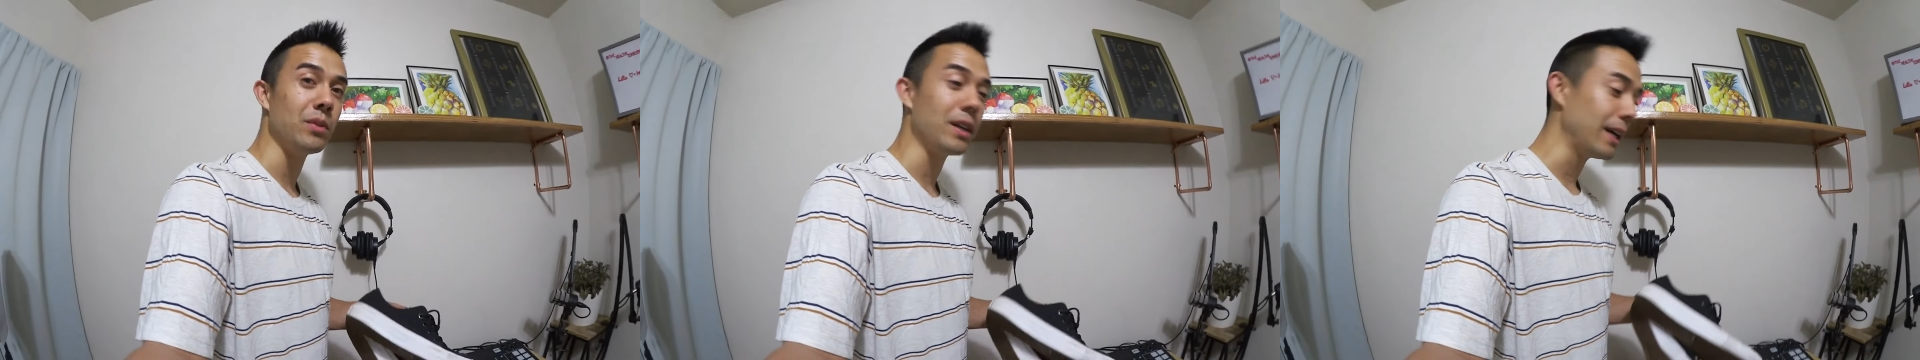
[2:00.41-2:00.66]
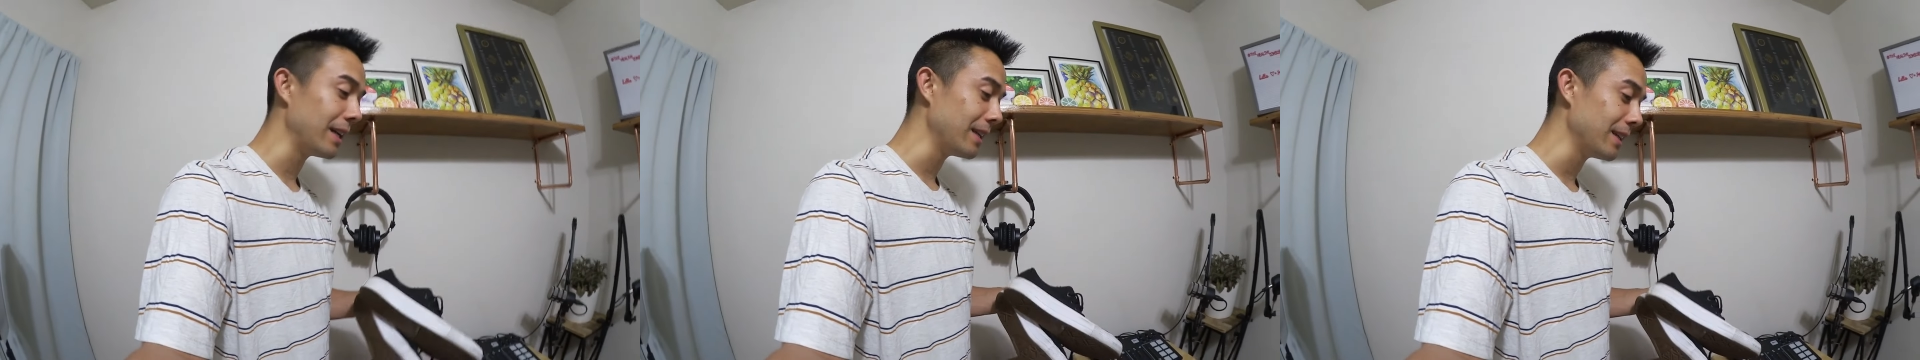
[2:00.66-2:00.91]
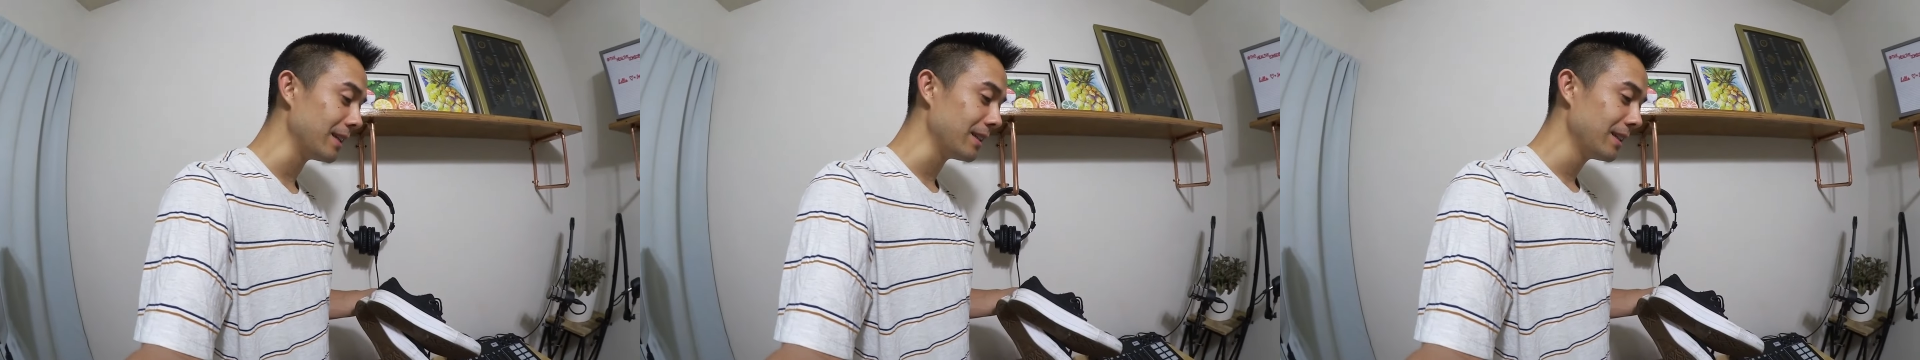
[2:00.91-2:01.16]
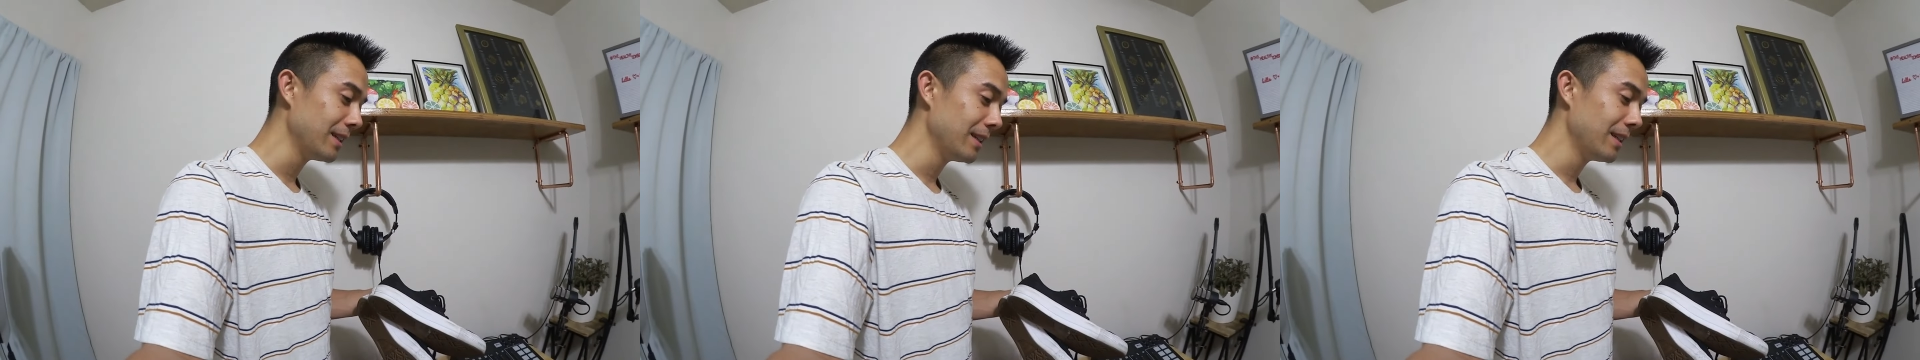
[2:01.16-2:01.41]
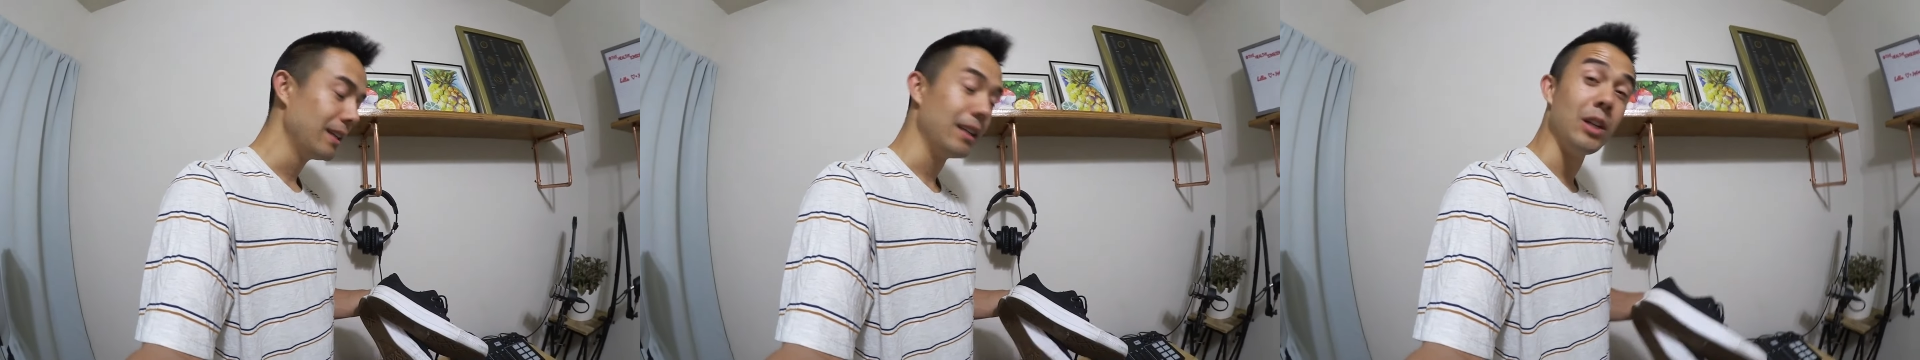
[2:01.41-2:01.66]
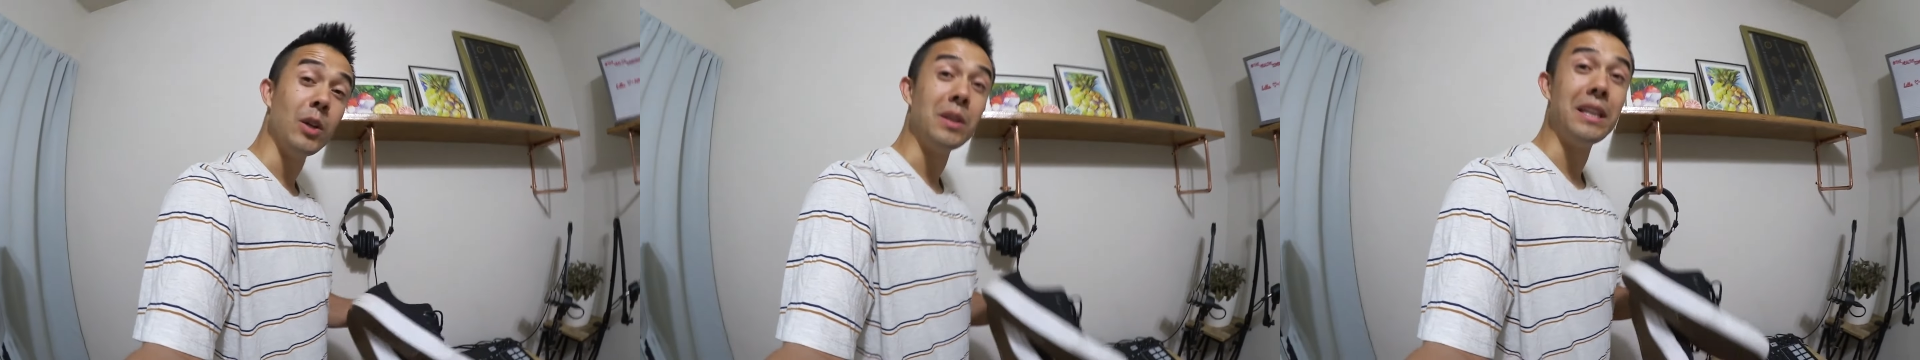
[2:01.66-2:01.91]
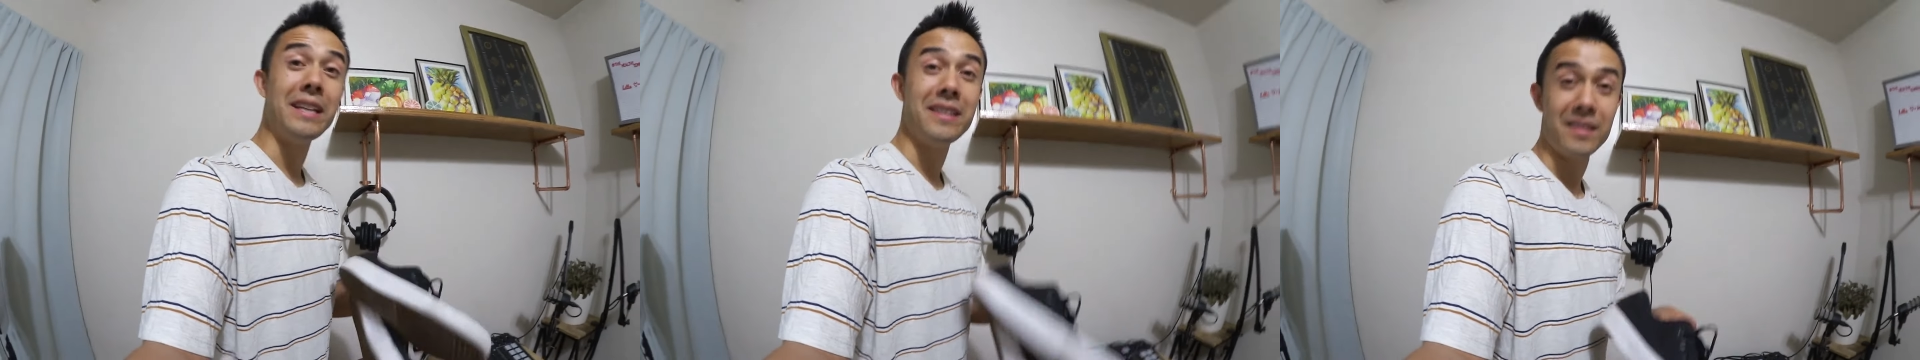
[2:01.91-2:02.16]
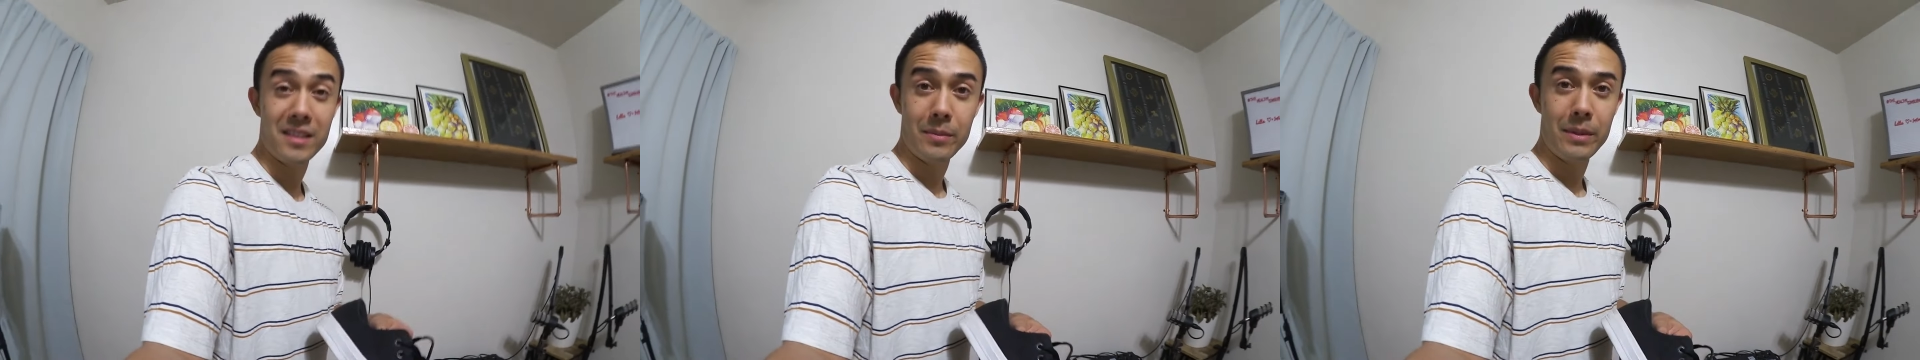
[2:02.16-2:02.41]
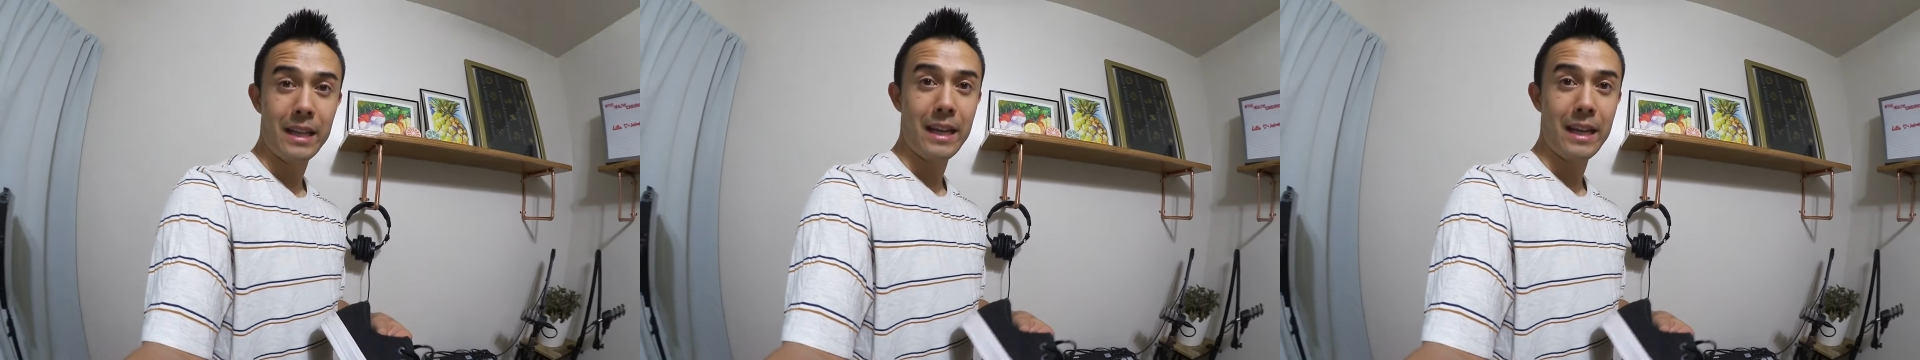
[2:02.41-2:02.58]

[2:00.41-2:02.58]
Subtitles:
will kind of, lessen some of